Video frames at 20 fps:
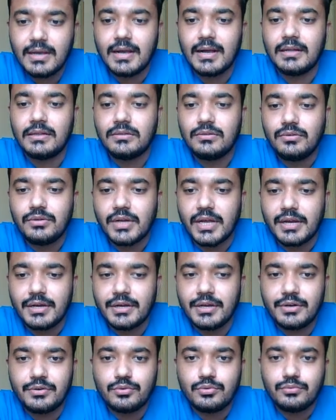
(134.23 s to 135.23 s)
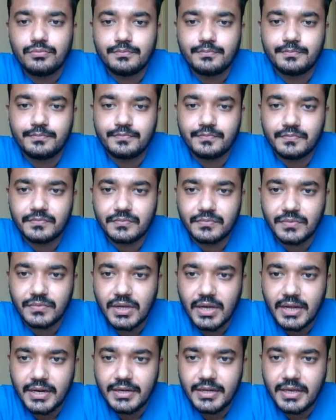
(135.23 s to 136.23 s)
I'll go knight d2. The
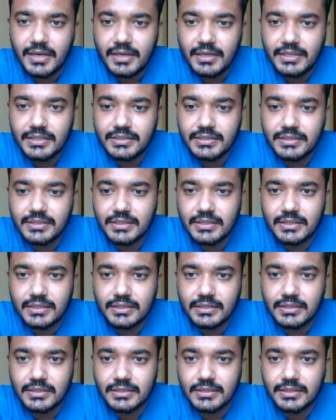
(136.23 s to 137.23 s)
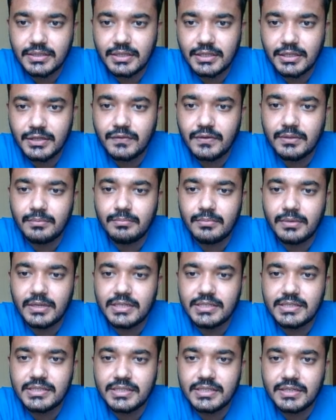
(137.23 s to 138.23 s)
idea is if he
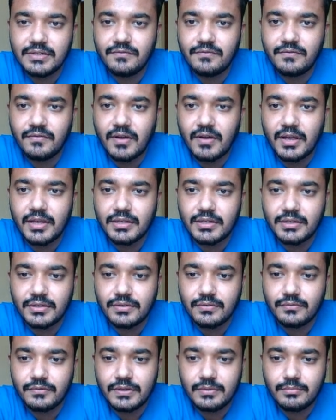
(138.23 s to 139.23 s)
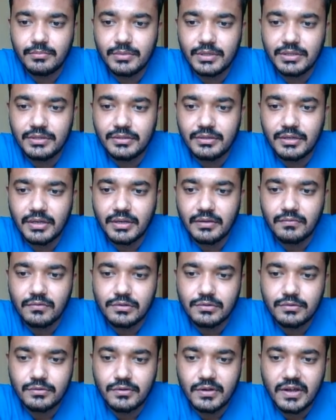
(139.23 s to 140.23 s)
plays c5 and queen b3, I
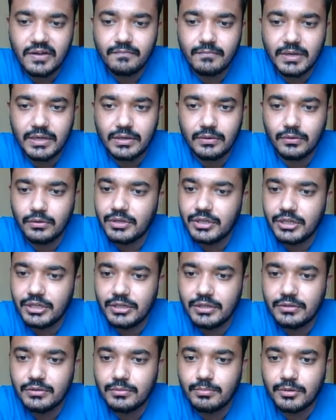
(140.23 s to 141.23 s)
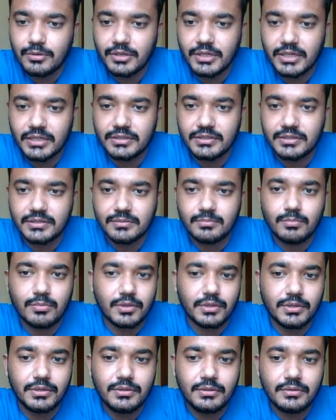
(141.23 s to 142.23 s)
want to have my rook here to protect this
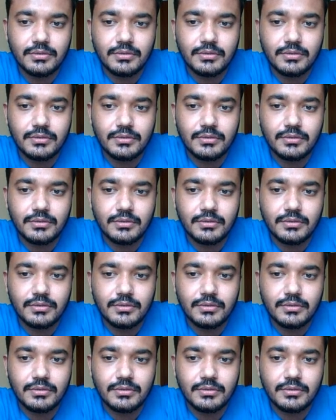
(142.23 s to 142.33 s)
pawn.